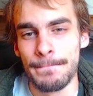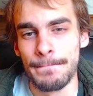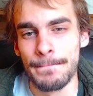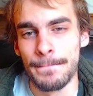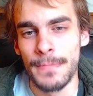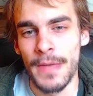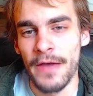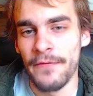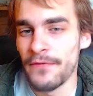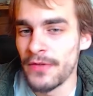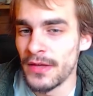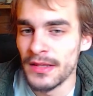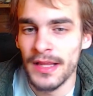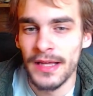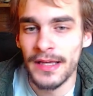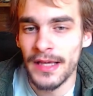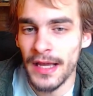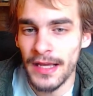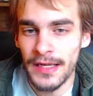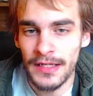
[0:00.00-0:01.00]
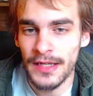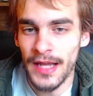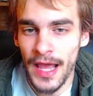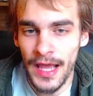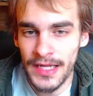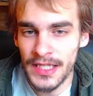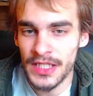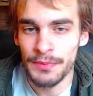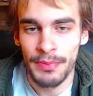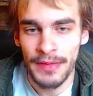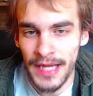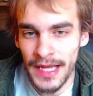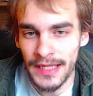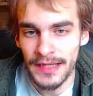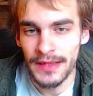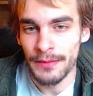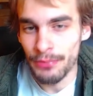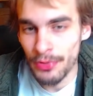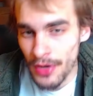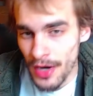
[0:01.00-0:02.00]
I feel like I could expedite the
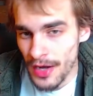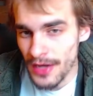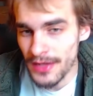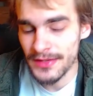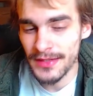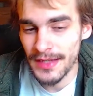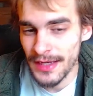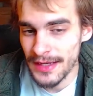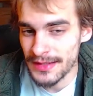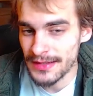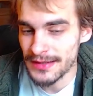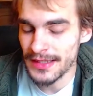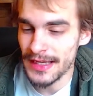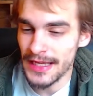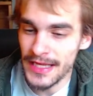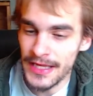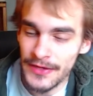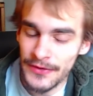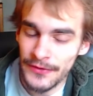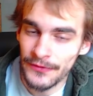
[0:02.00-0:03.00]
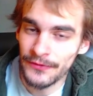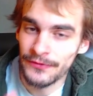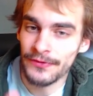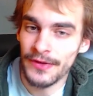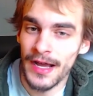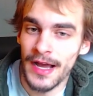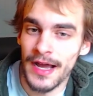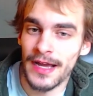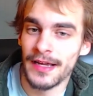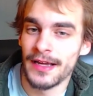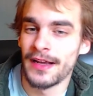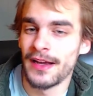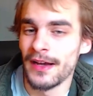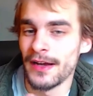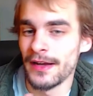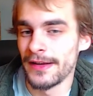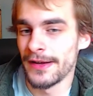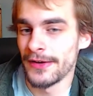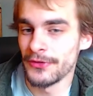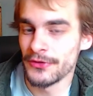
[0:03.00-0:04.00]
process if I cut
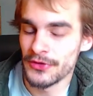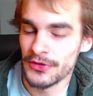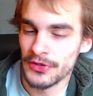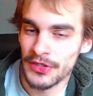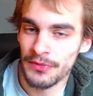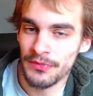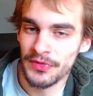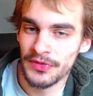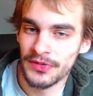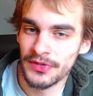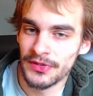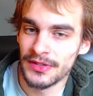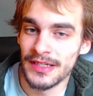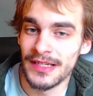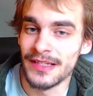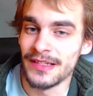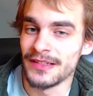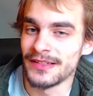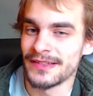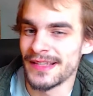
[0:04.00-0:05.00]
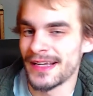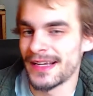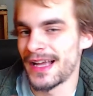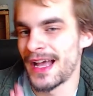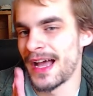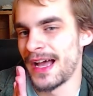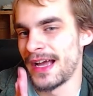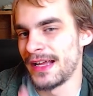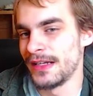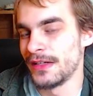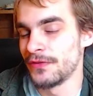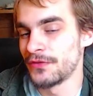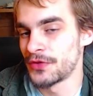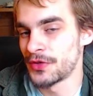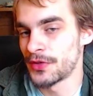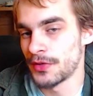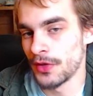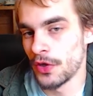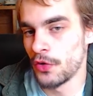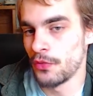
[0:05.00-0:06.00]
out some of the things that kind of
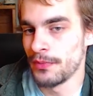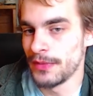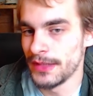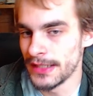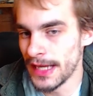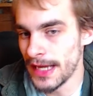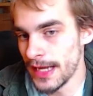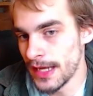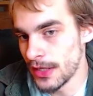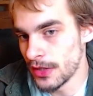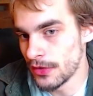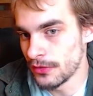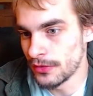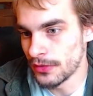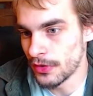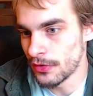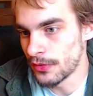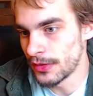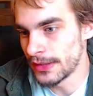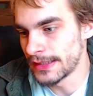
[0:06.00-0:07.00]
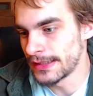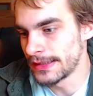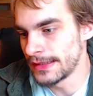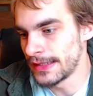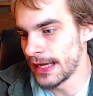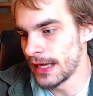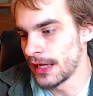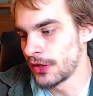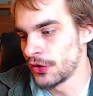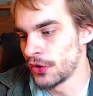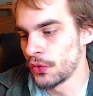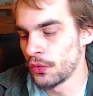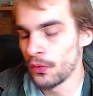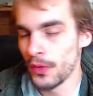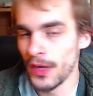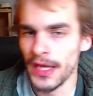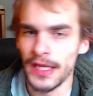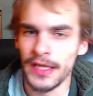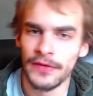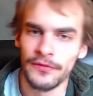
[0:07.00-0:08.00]
slow me down or get in the
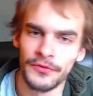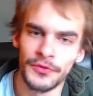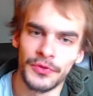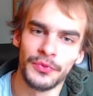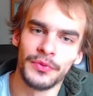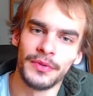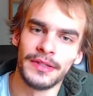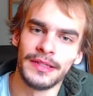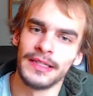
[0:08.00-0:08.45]
way of doing the